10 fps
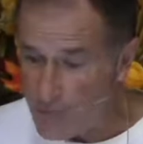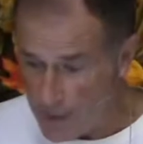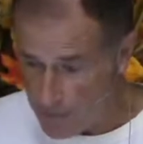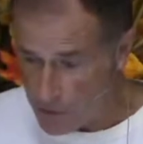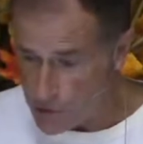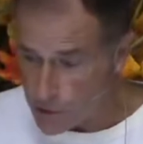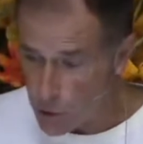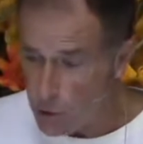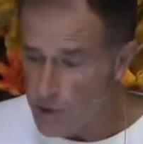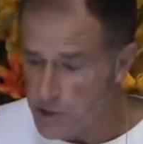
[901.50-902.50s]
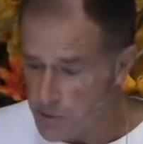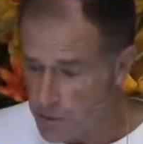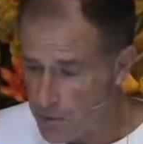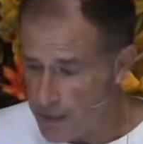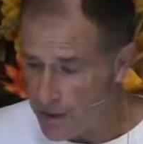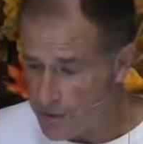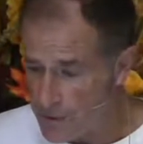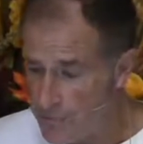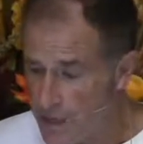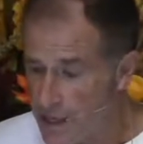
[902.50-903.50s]
them. The soul has been without
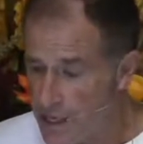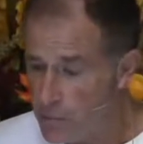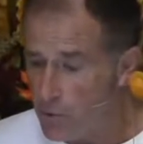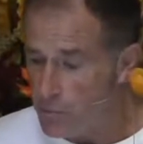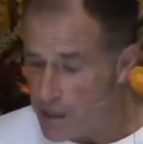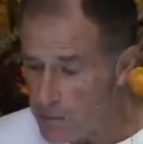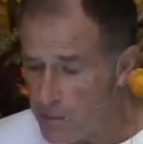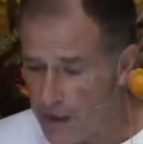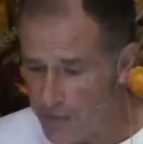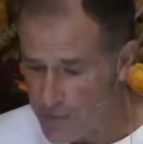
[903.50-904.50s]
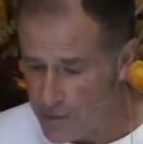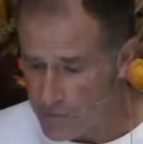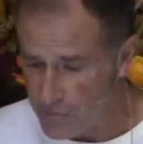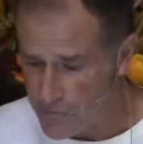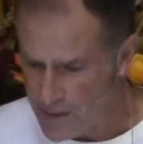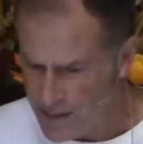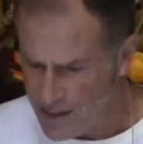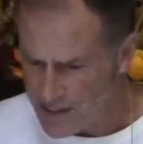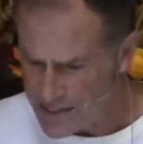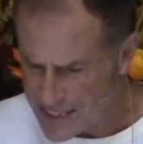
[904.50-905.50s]
him. It will be without them.
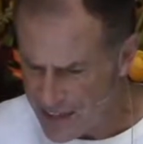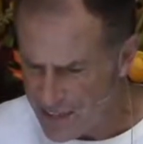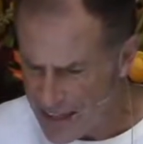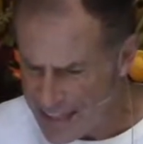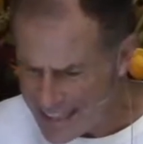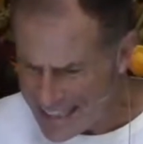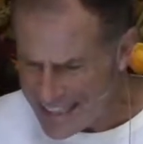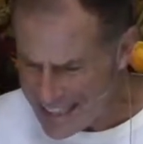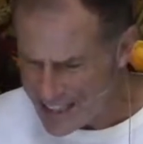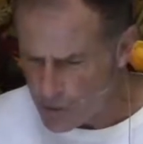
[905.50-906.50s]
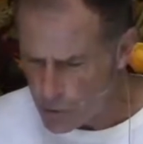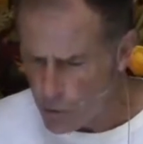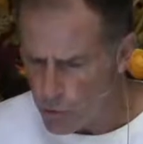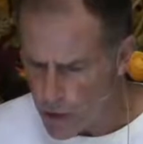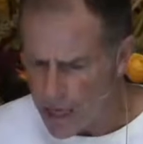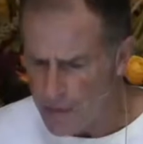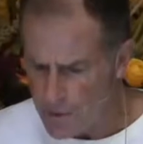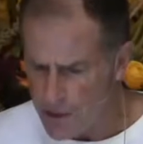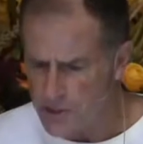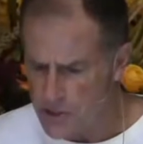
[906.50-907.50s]
Death, in the end, will rob
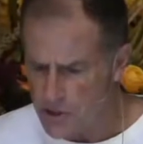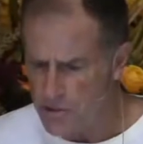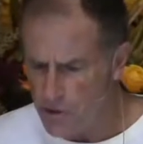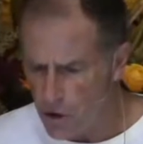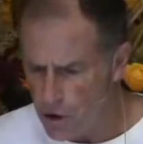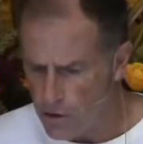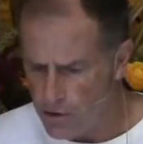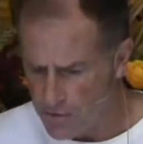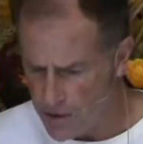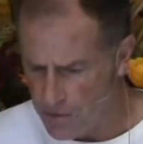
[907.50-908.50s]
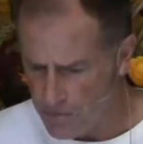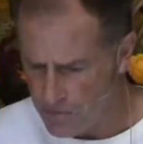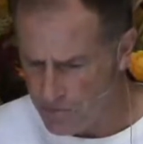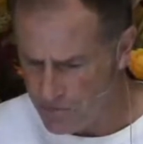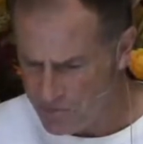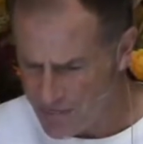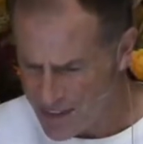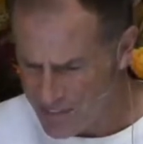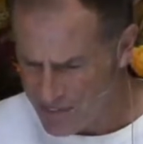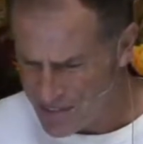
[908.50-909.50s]
us of all of them.
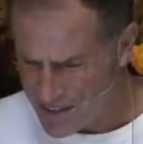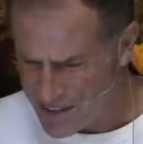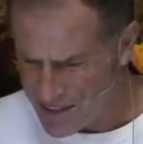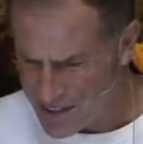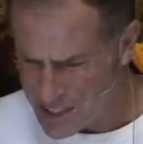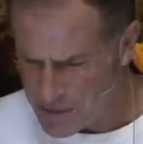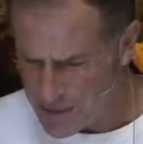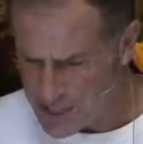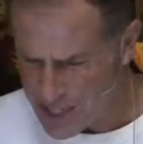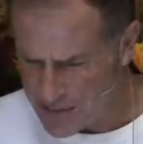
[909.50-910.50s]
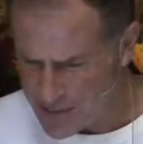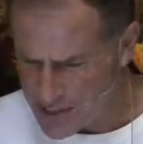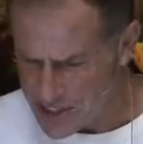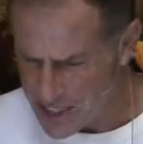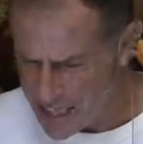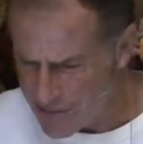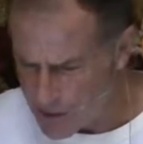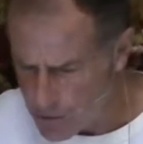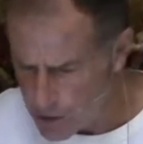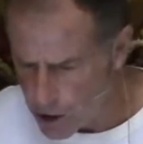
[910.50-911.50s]
He ends by saying this, the
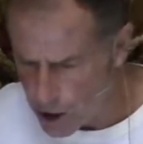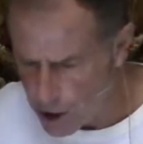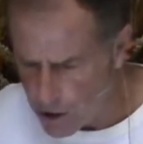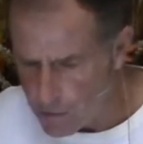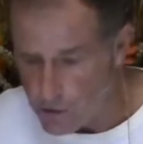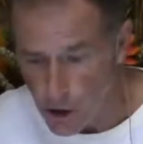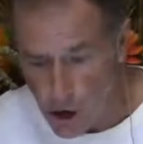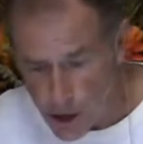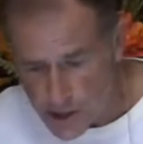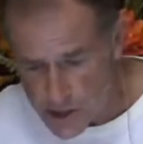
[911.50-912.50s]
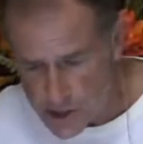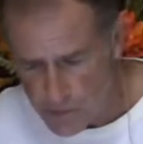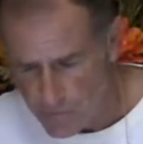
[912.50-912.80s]
inevitable law of loss